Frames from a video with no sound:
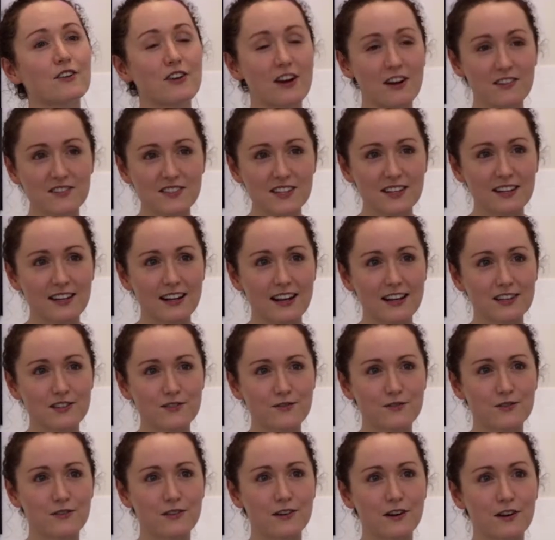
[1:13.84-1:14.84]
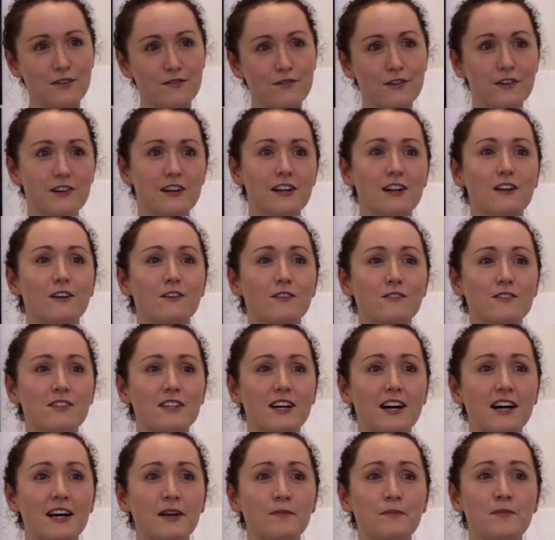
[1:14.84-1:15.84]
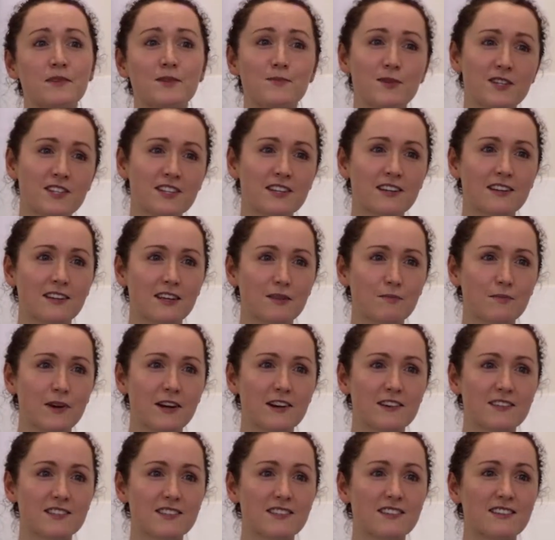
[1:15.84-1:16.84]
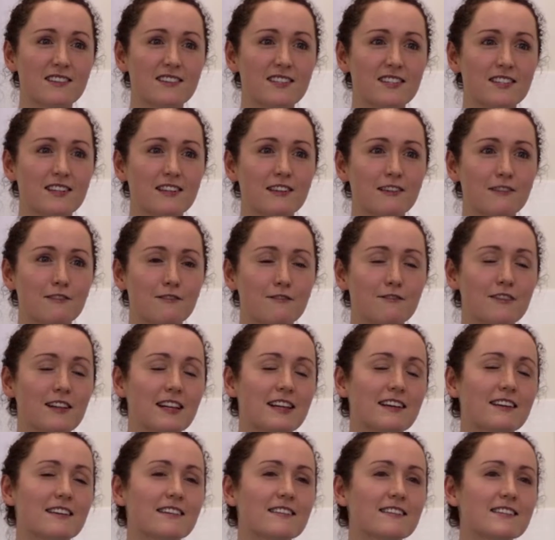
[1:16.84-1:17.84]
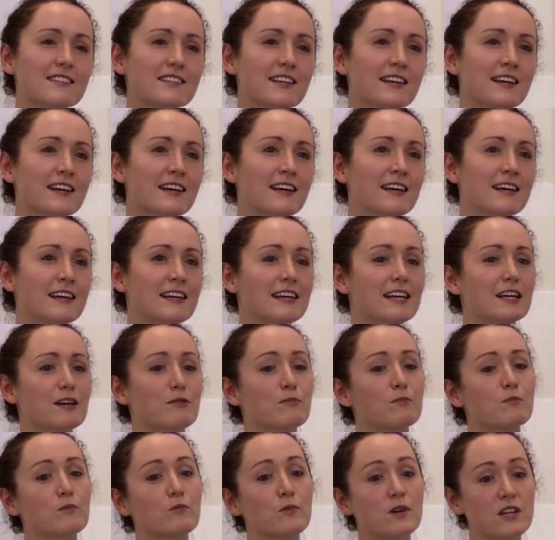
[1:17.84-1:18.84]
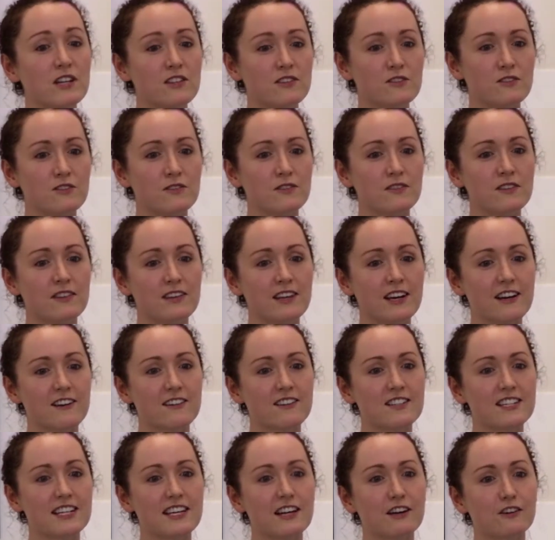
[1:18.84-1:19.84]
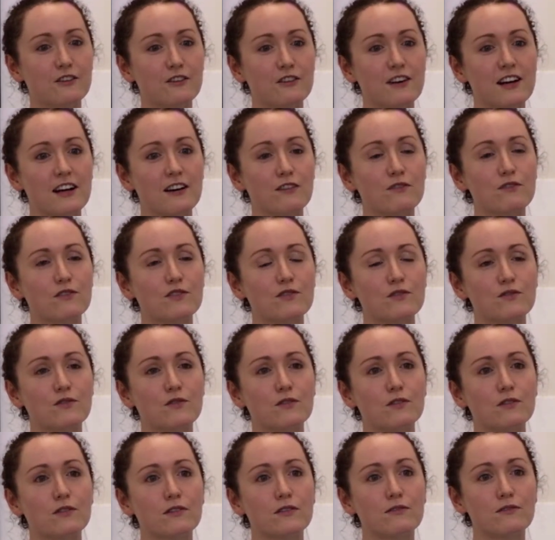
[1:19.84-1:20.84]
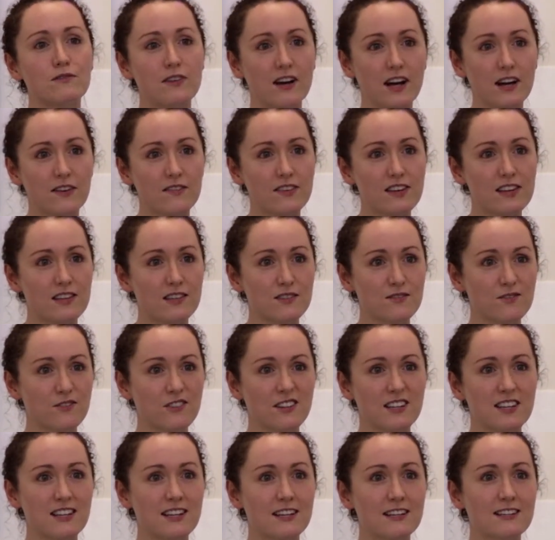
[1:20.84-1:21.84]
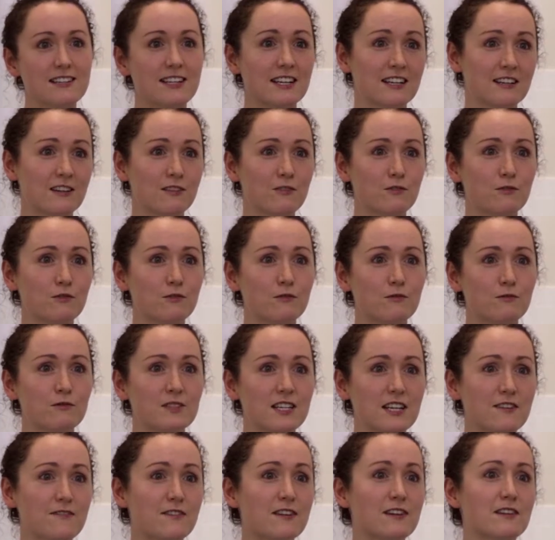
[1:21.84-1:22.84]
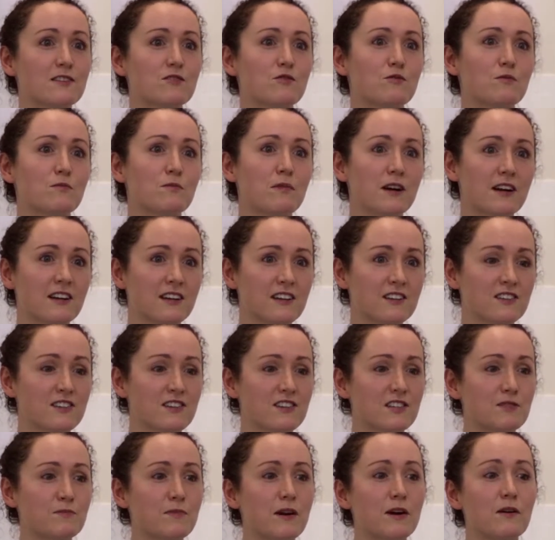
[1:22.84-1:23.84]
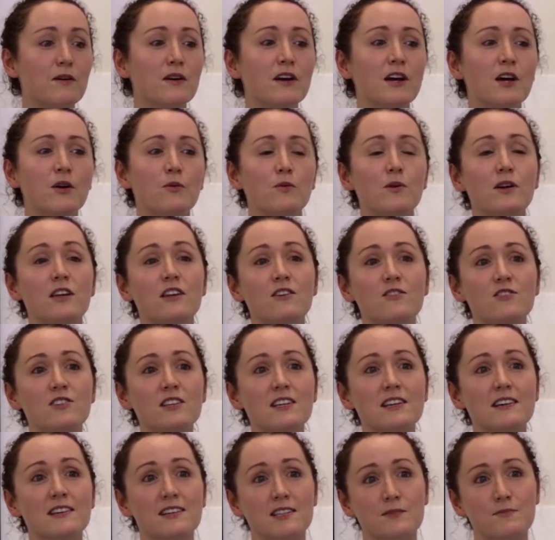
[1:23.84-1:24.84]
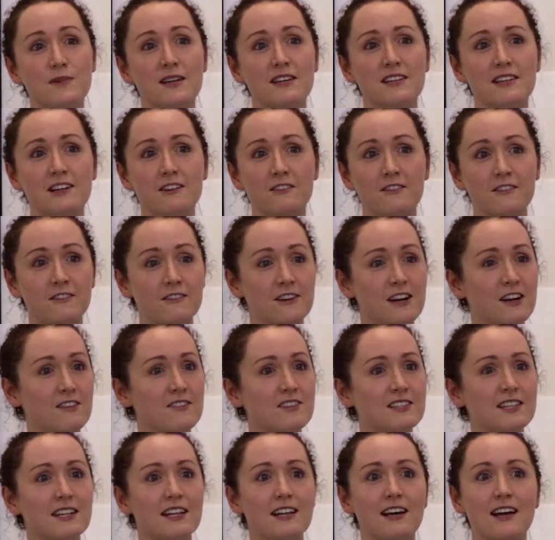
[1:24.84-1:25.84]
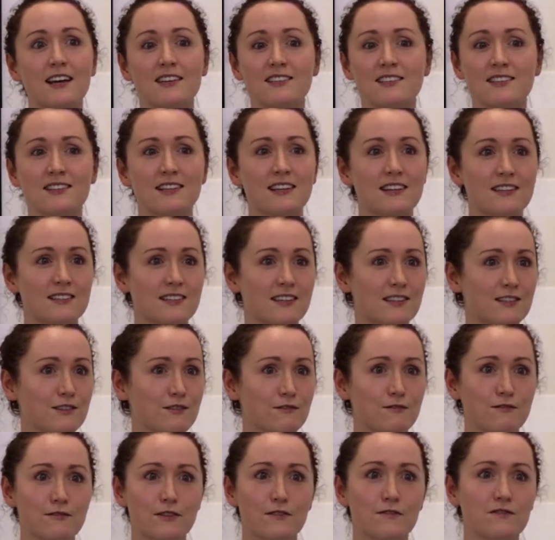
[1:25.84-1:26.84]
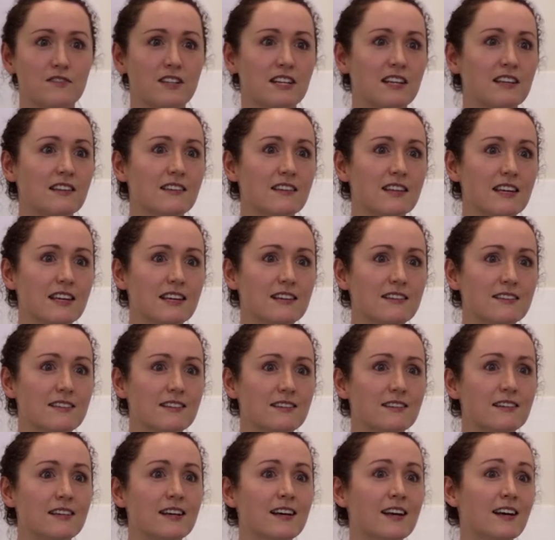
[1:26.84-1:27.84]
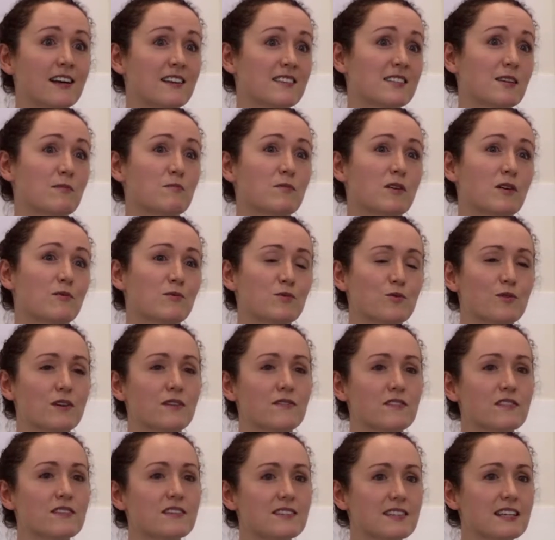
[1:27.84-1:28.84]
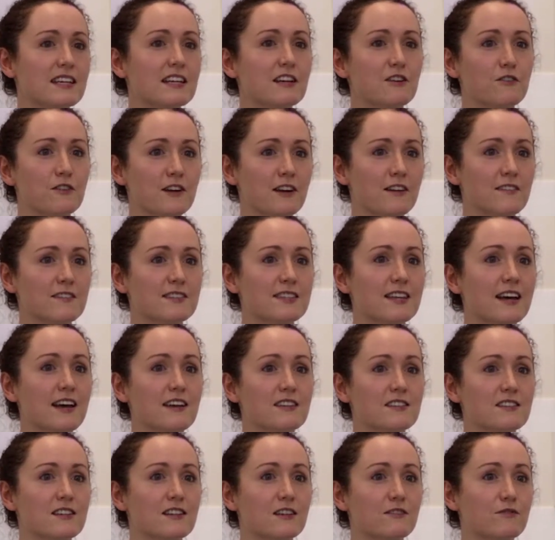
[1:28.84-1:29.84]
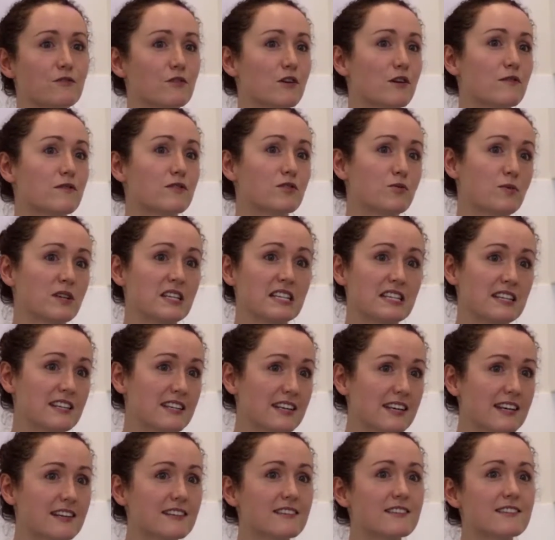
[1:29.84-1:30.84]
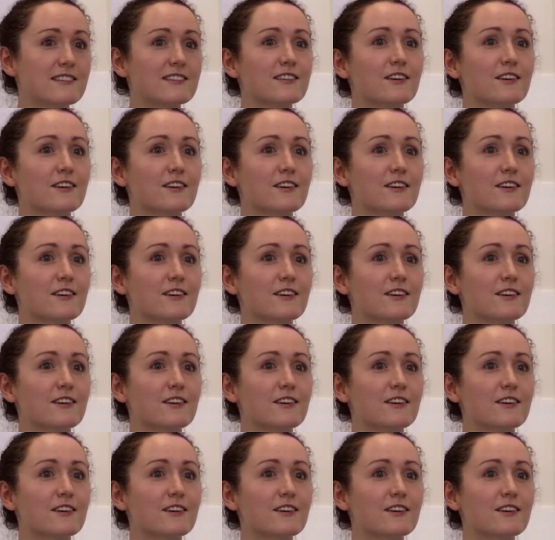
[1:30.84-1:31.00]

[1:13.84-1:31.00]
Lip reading: Crowns can last for a very long time, especially in comparison to fillings. We do guarantee our crowns for 5 years for any technical defects or breakages, but we usually expect our crowns to last in excess of 15 years, and sometimes we're even seeing crowns lasting for over 20 years.